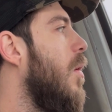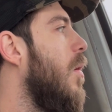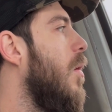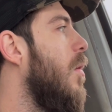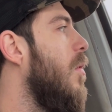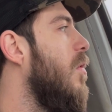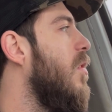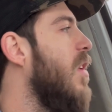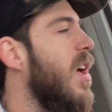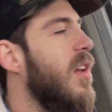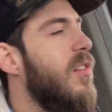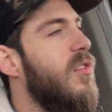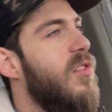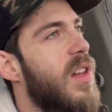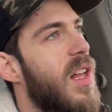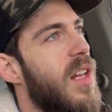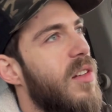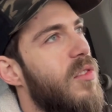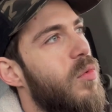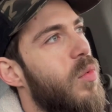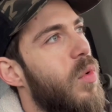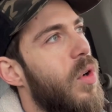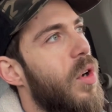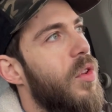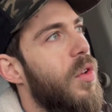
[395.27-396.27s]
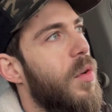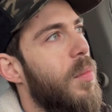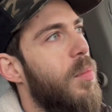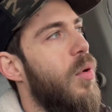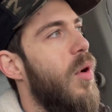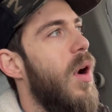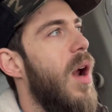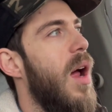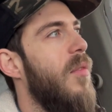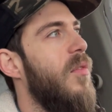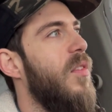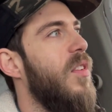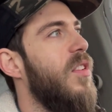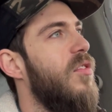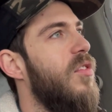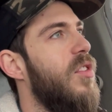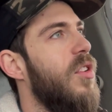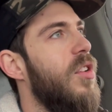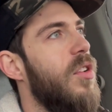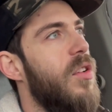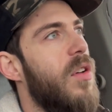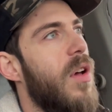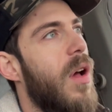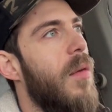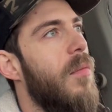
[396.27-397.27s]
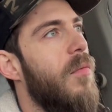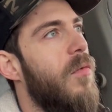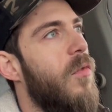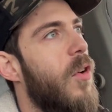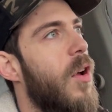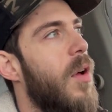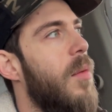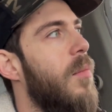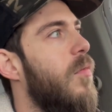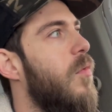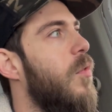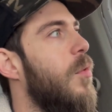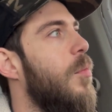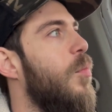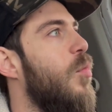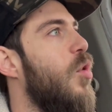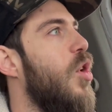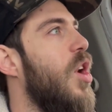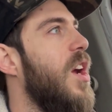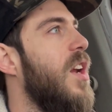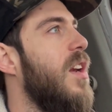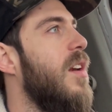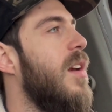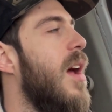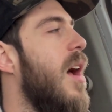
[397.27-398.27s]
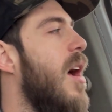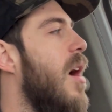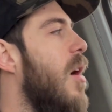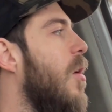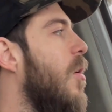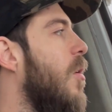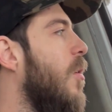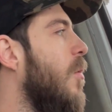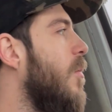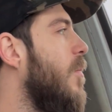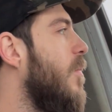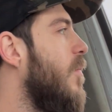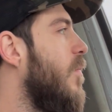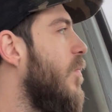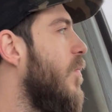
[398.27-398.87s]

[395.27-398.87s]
that's where the profit's going to come from right now.